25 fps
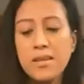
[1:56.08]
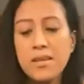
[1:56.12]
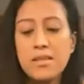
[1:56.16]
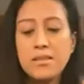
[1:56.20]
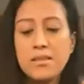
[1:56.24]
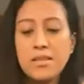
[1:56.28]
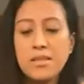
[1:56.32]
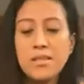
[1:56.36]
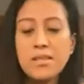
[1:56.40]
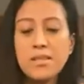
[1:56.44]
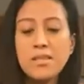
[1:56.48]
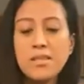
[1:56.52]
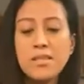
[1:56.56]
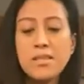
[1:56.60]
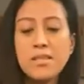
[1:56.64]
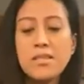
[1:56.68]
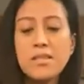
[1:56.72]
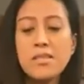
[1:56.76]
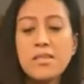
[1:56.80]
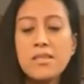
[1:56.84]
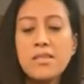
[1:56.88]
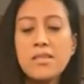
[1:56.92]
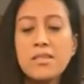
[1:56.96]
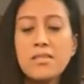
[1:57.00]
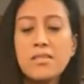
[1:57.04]
This
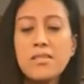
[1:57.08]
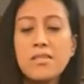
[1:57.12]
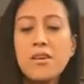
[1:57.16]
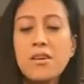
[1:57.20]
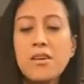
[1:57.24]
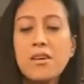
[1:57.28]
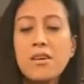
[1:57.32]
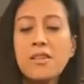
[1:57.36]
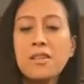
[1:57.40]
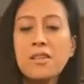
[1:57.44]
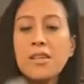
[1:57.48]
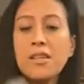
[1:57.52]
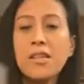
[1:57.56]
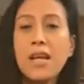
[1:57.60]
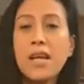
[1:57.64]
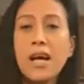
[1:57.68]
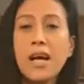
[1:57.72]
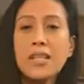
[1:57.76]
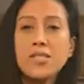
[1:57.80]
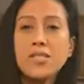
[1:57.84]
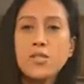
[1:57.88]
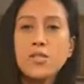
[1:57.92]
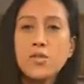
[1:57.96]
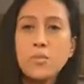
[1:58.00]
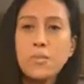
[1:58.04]
is called a
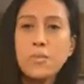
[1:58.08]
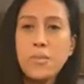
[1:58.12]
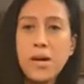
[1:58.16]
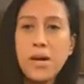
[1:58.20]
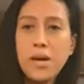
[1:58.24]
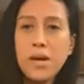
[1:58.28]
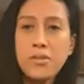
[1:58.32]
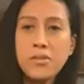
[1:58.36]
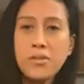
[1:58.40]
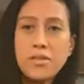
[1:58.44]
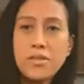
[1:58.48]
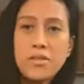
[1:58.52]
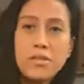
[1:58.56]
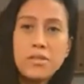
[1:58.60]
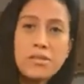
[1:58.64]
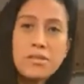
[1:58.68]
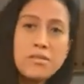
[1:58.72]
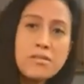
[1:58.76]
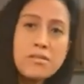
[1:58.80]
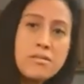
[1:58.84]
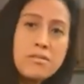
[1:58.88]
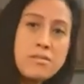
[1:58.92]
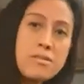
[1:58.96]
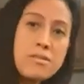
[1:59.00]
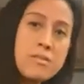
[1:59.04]
natto powder.
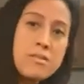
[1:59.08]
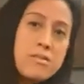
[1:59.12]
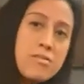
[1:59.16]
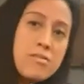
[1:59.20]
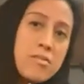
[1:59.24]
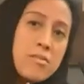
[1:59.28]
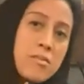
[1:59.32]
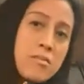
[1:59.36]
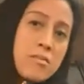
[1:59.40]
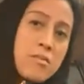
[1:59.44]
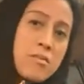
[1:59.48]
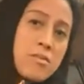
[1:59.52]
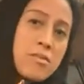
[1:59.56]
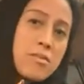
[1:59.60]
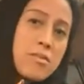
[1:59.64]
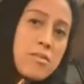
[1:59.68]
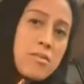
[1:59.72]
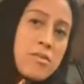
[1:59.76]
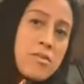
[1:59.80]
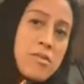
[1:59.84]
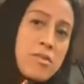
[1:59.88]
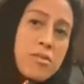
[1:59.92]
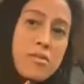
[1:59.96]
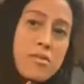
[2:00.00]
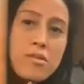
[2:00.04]
I'm going to do it